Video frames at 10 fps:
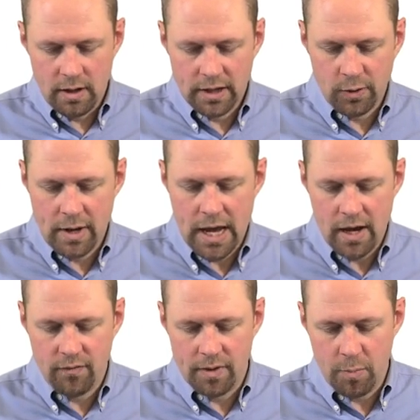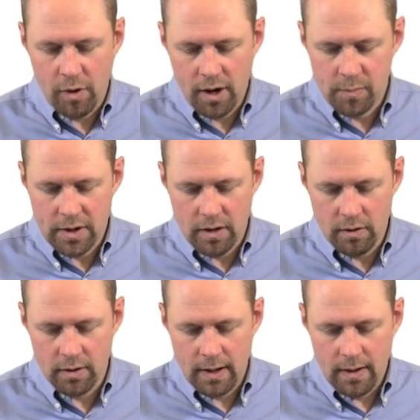like we have on the bottom
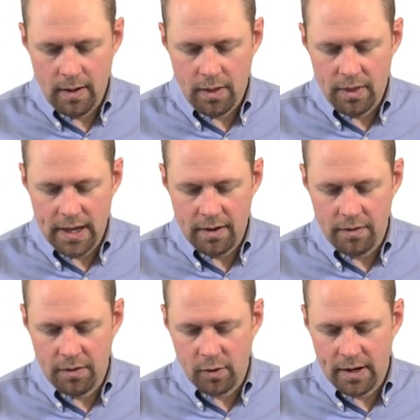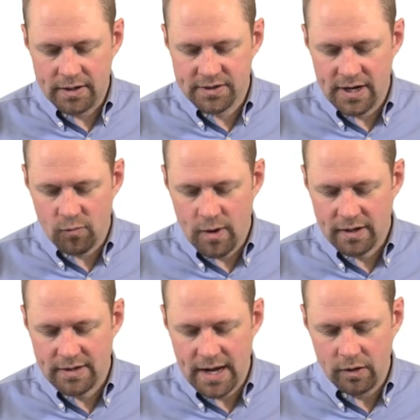here, then the extent
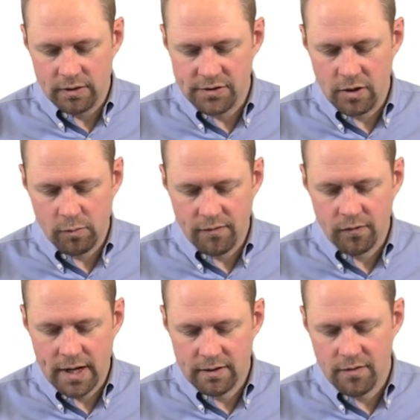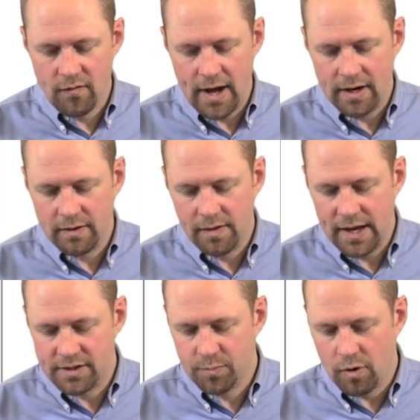rectangle is going to reflect the fact that
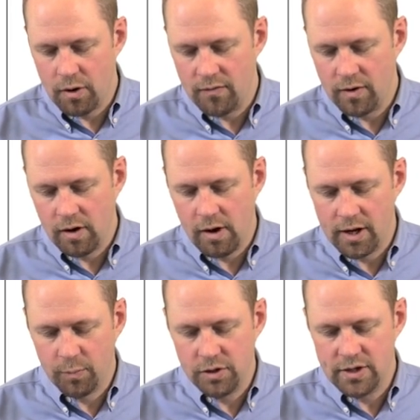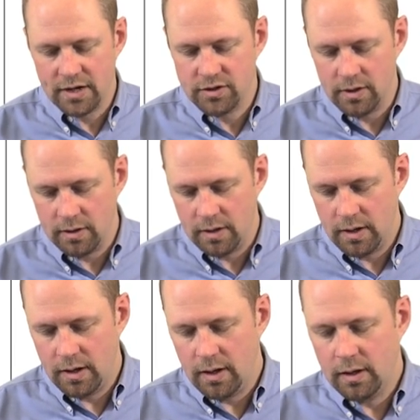that's part of a conic projection
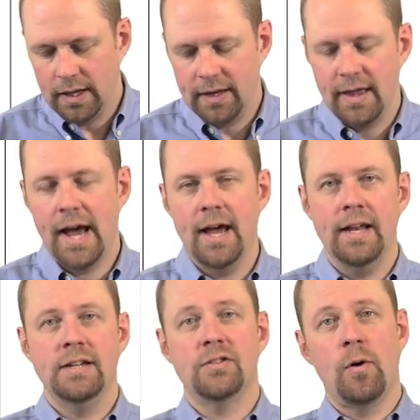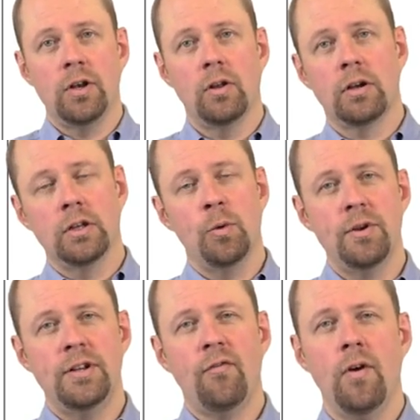like that, and it's going to look a little
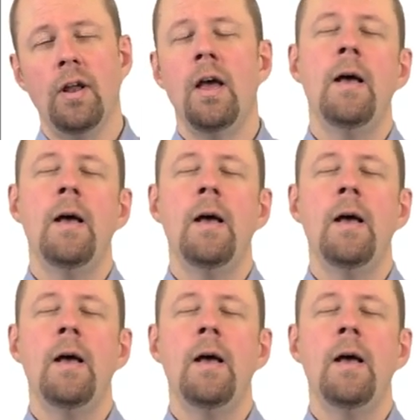bit different.